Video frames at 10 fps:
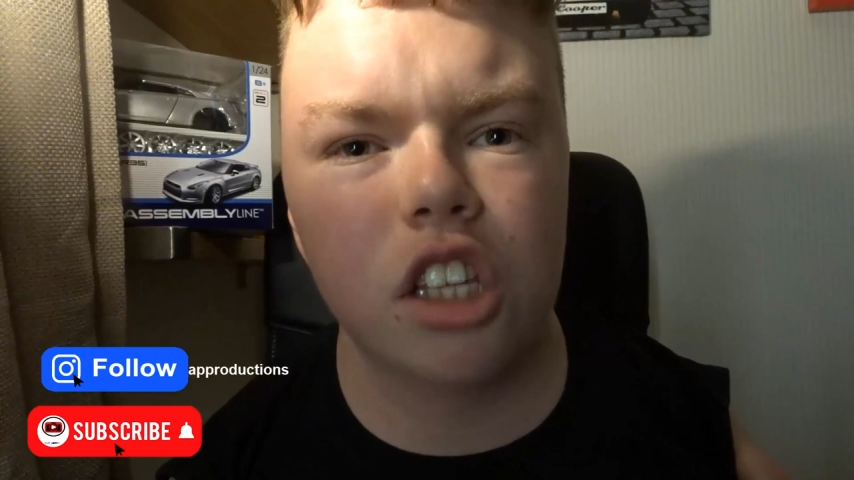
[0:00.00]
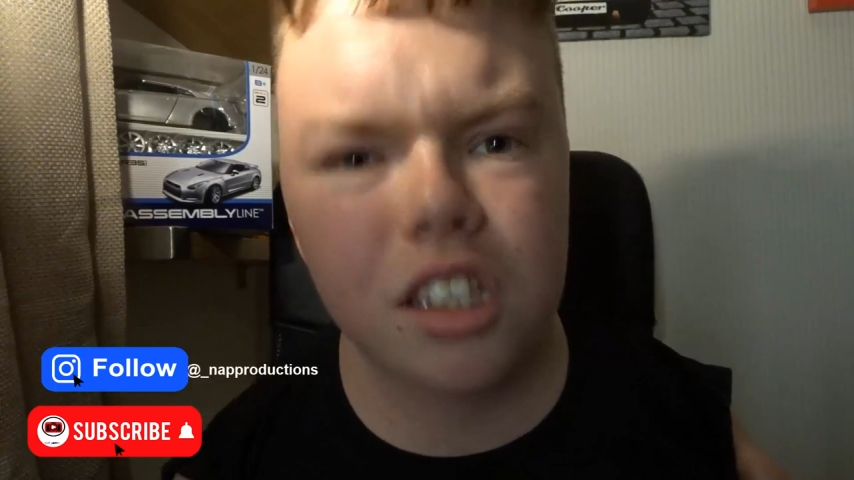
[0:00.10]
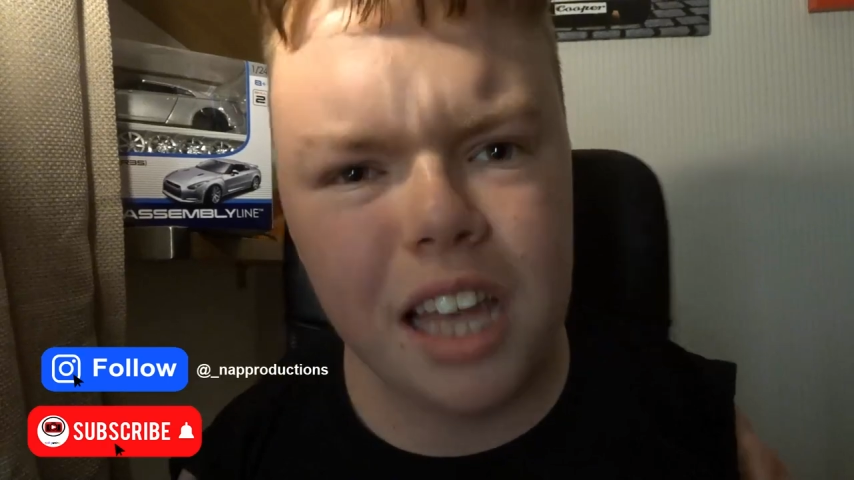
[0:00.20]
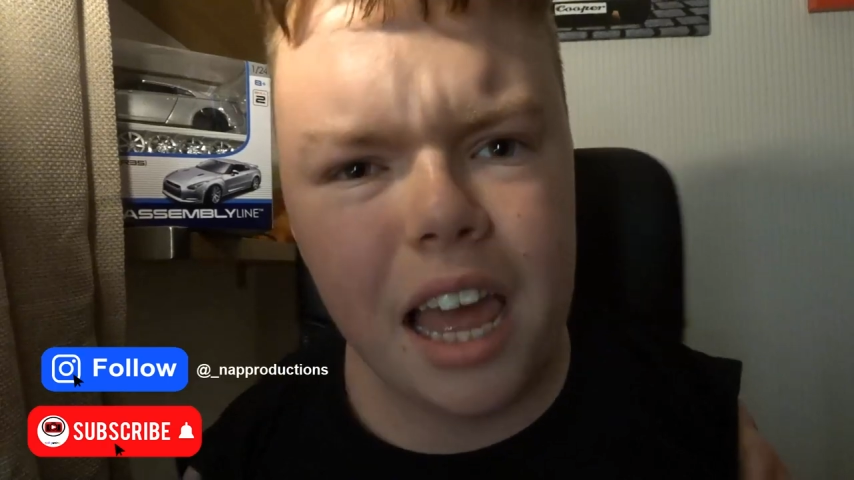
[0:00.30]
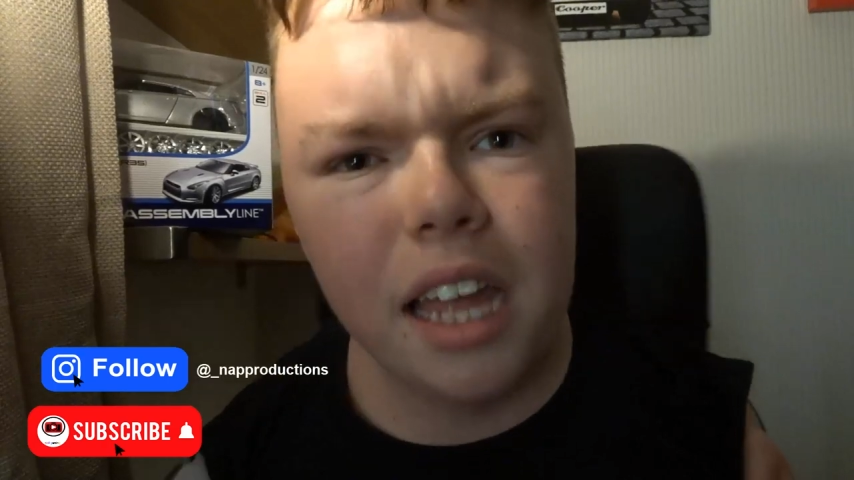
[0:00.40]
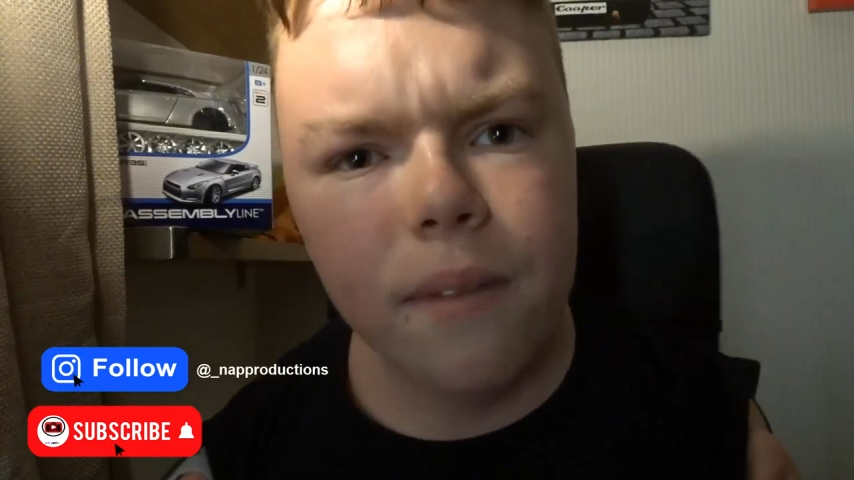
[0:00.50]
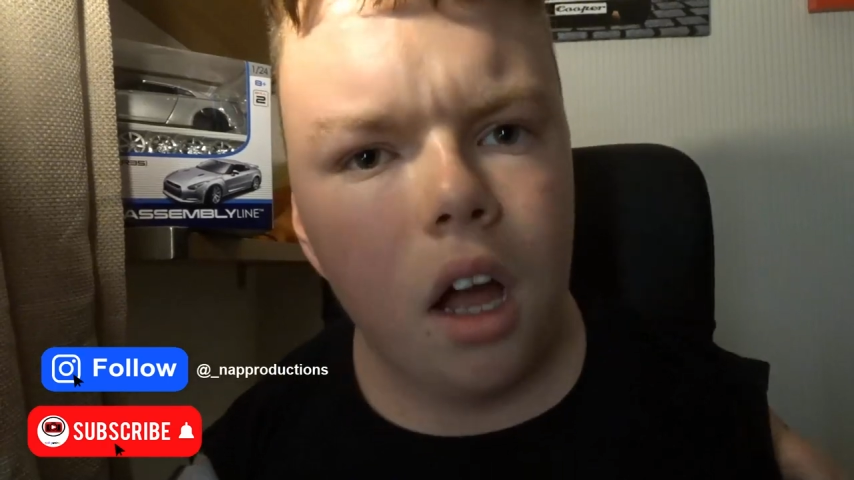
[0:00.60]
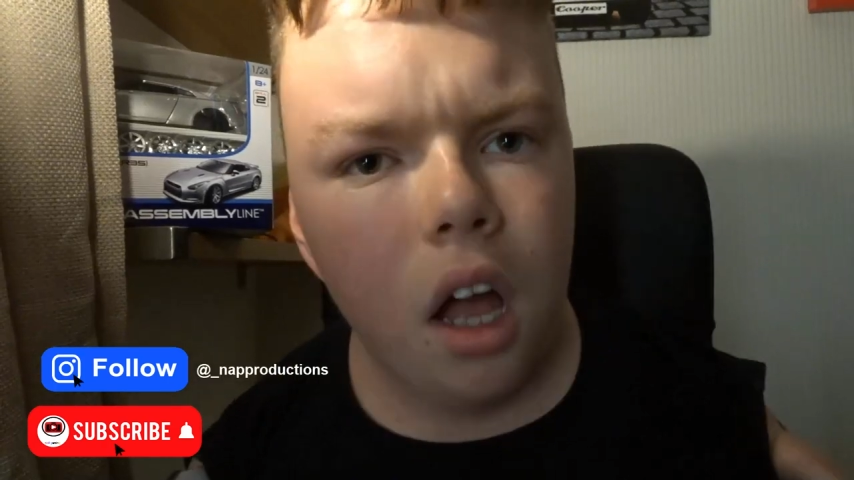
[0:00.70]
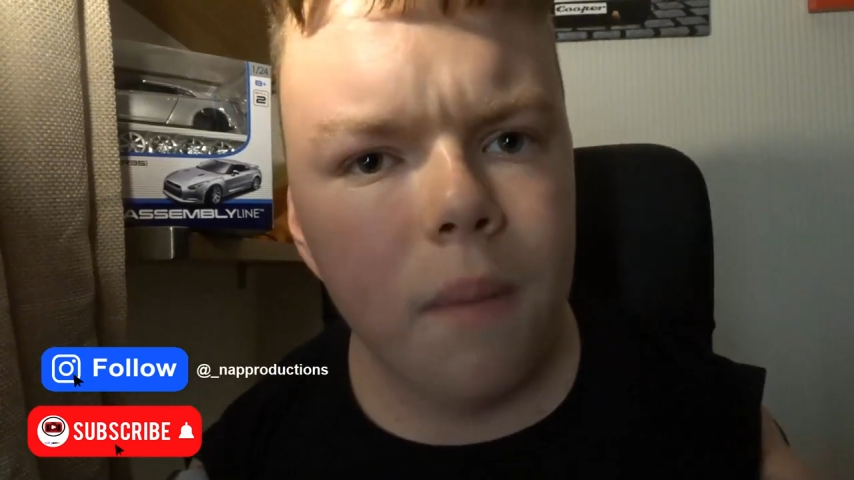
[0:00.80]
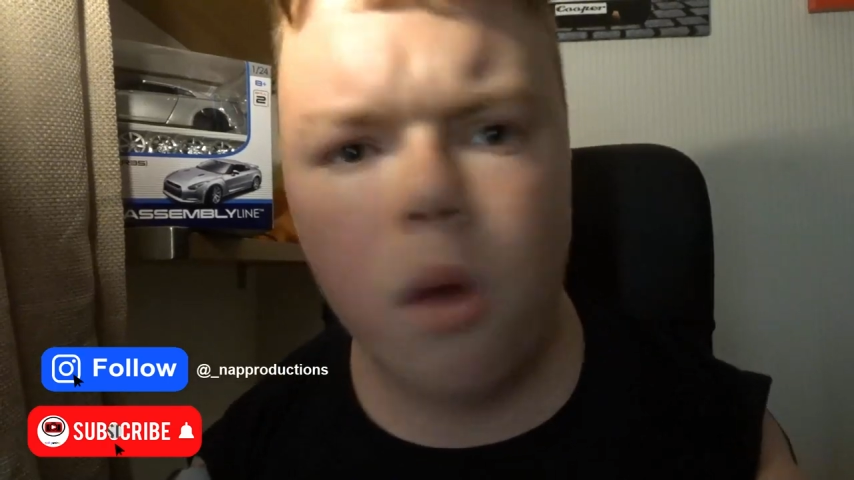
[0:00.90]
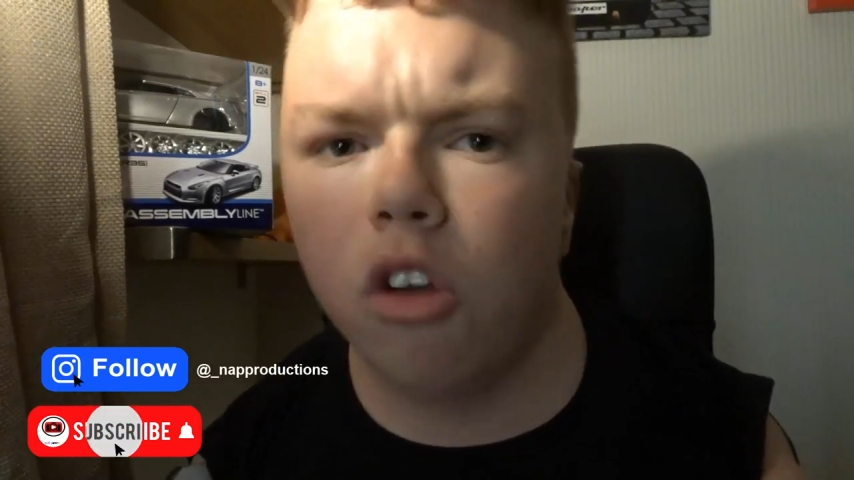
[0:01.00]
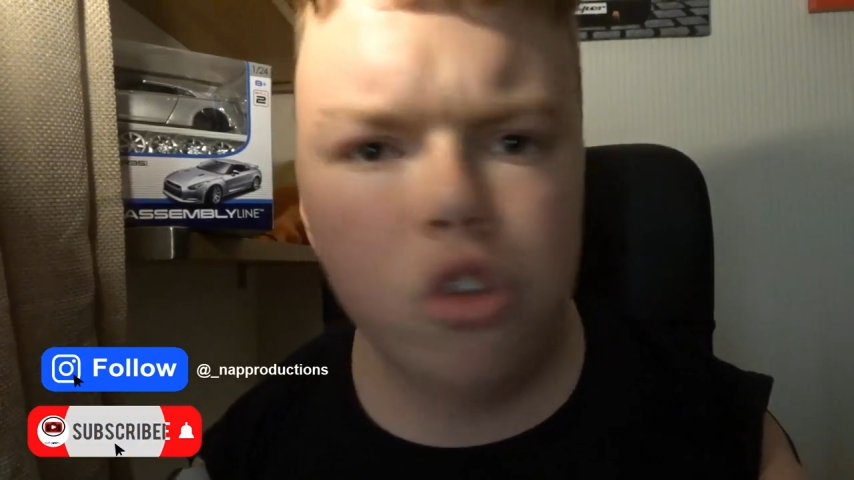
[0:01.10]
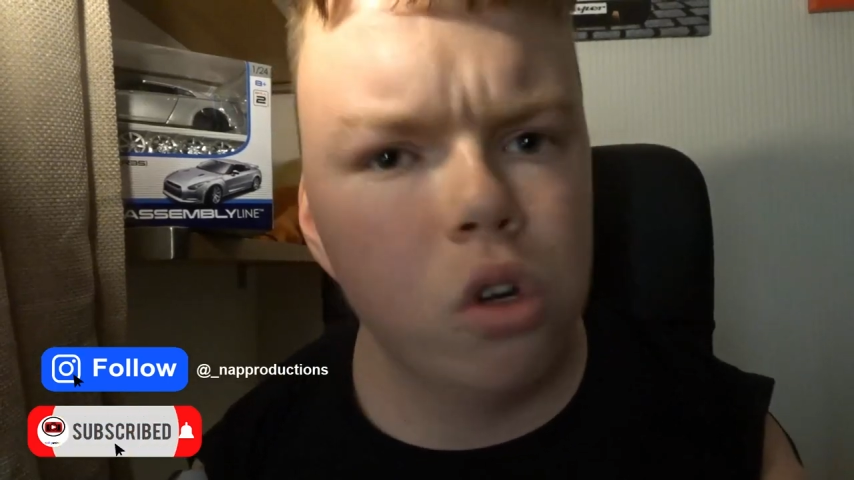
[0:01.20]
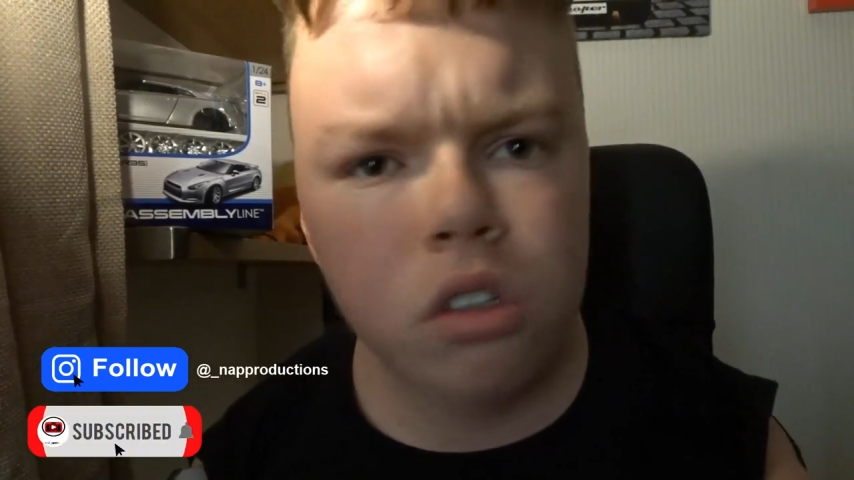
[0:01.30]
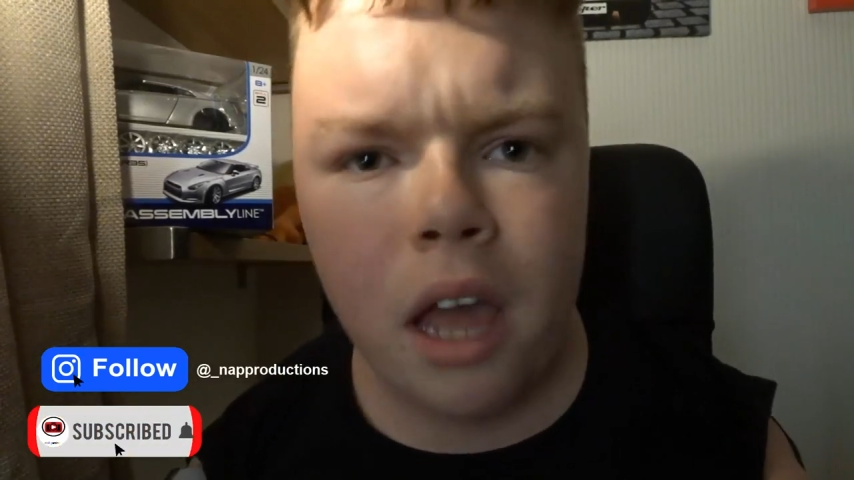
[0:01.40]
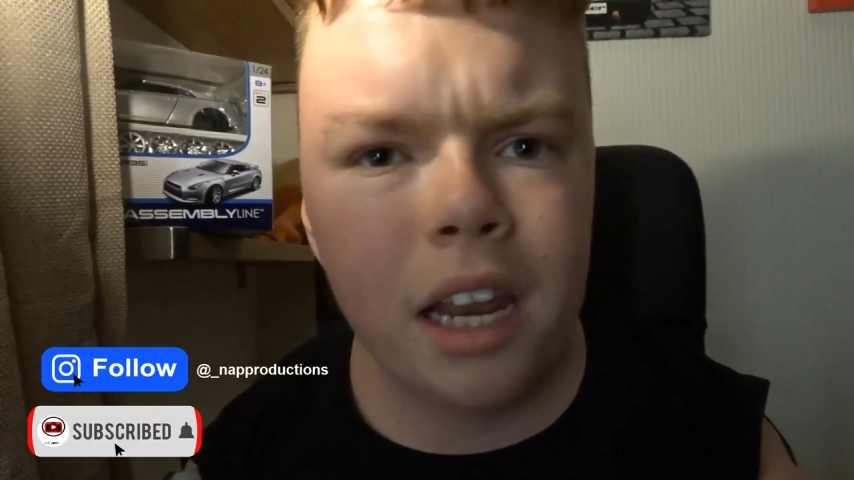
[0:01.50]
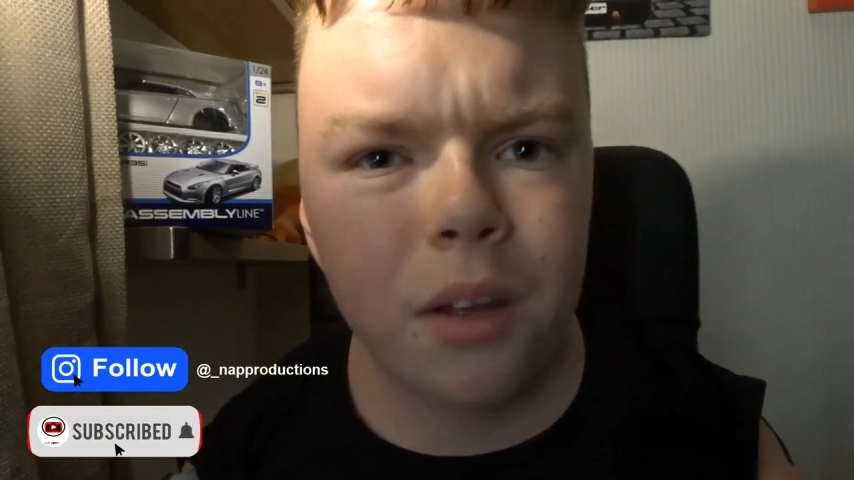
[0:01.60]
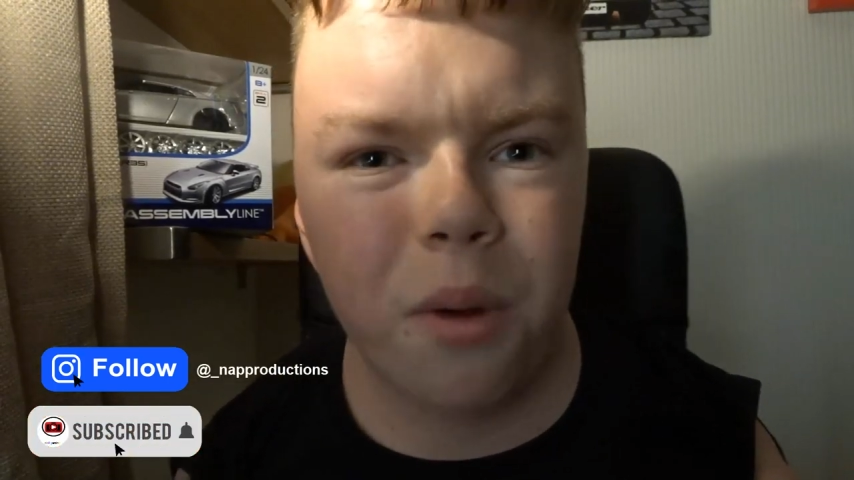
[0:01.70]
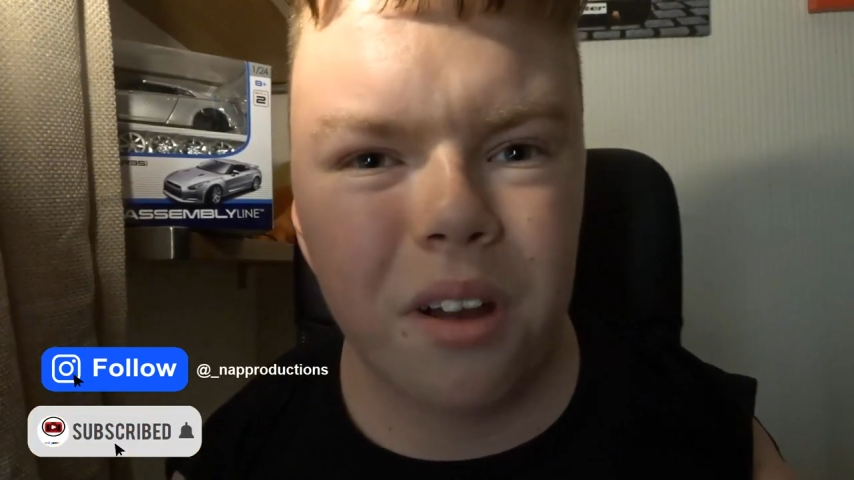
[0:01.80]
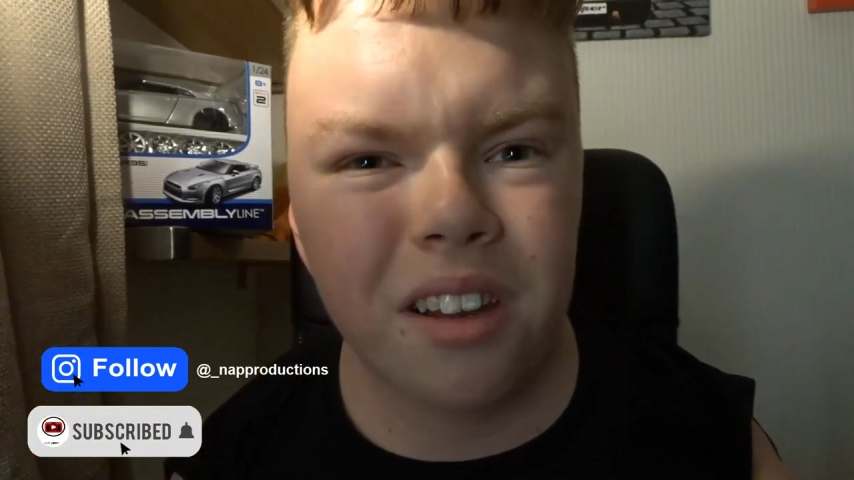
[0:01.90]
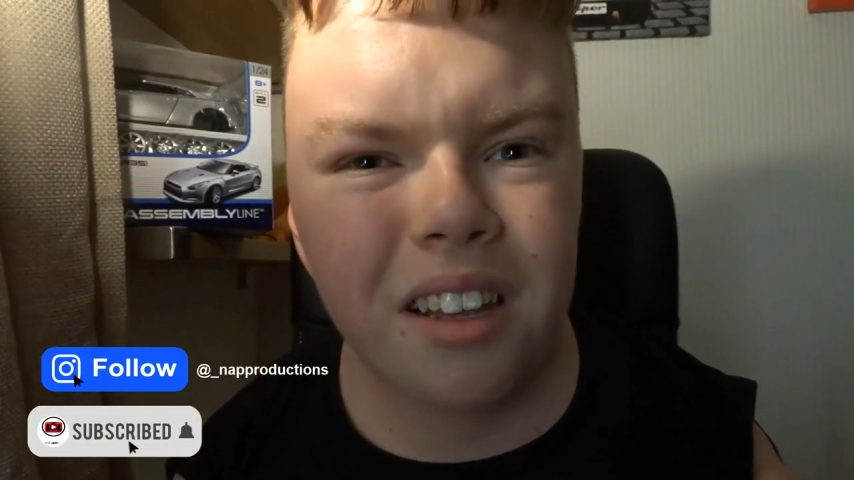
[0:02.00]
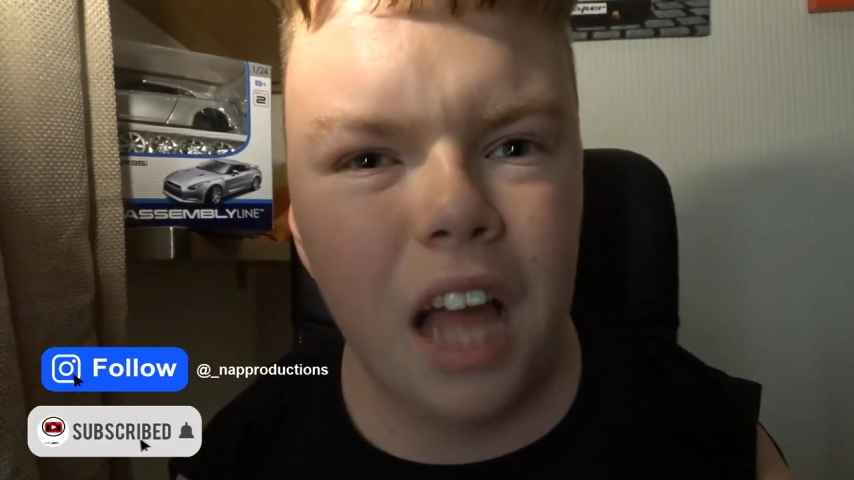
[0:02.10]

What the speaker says: Today, I'm not joined with anyone.